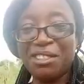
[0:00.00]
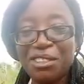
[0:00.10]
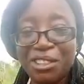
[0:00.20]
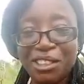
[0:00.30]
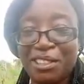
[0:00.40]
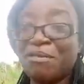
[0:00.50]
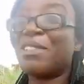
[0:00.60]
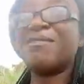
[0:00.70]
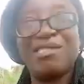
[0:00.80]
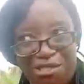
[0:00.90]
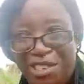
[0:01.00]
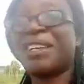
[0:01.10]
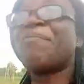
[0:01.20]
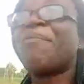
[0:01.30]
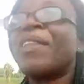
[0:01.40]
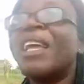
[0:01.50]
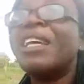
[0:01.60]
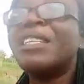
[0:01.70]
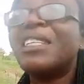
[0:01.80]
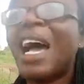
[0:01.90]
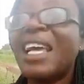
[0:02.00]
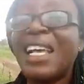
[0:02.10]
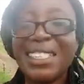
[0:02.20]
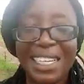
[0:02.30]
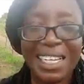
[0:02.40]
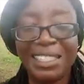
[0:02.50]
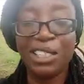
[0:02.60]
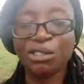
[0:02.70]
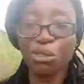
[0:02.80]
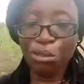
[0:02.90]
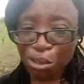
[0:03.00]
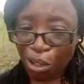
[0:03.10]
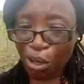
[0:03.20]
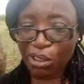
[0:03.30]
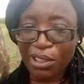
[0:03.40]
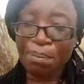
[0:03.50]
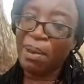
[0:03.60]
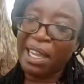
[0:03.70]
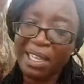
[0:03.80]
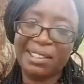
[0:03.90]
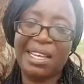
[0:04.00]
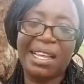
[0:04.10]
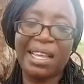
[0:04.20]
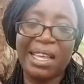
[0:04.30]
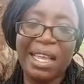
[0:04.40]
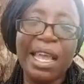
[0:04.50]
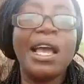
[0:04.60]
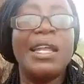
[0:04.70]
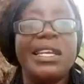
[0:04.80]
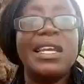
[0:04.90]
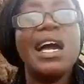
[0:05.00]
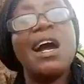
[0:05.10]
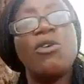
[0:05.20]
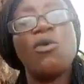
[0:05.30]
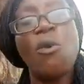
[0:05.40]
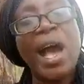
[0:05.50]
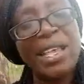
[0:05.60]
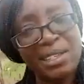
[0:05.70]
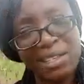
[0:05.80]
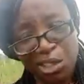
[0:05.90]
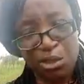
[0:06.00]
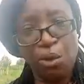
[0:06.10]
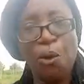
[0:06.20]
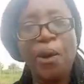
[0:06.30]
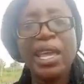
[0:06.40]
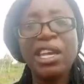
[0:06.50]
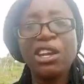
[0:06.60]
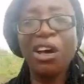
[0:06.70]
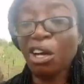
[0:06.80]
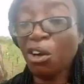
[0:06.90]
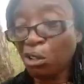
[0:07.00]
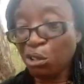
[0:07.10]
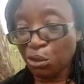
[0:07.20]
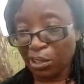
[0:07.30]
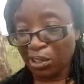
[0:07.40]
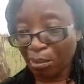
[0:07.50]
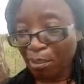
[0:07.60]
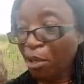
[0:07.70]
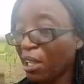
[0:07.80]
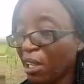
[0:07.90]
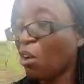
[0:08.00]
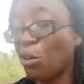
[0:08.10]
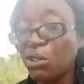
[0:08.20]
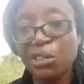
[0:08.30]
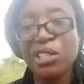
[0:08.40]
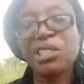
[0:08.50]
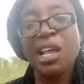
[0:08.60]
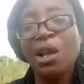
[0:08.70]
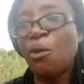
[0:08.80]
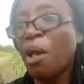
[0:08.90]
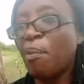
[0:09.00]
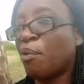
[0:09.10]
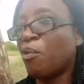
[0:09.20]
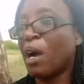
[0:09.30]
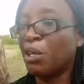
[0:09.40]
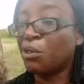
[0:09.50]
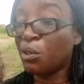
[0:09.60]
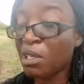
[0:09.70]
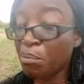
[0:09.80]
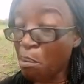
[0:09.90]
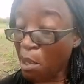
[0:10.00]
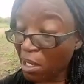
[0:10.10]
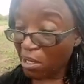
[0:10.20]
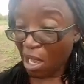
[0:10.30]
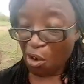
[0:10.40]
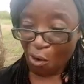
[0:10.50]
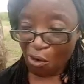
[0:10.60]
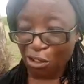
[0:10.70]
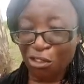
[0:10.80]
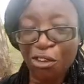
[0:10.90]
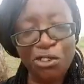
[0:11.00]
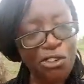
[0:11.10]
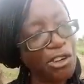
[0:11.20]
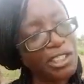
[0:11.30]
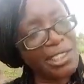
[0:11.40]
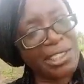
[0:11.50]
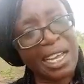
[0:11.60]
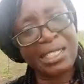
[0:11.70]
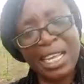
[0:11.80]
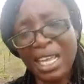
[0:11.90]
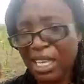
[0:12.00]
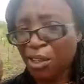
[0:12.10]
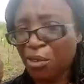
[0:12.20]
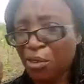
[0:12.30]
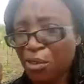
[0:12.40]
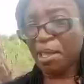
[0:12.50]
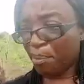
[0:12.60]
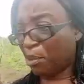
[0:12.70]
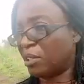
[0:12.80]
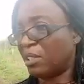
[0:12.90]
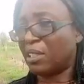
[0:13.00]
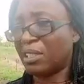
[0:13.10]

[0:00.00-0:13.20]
know if I'm saying this okay. The highest they get is 2 tons per hectare. Now, why is it so? In other countries, modern countries where people are doing maize and corn, do you notice that if we are importing,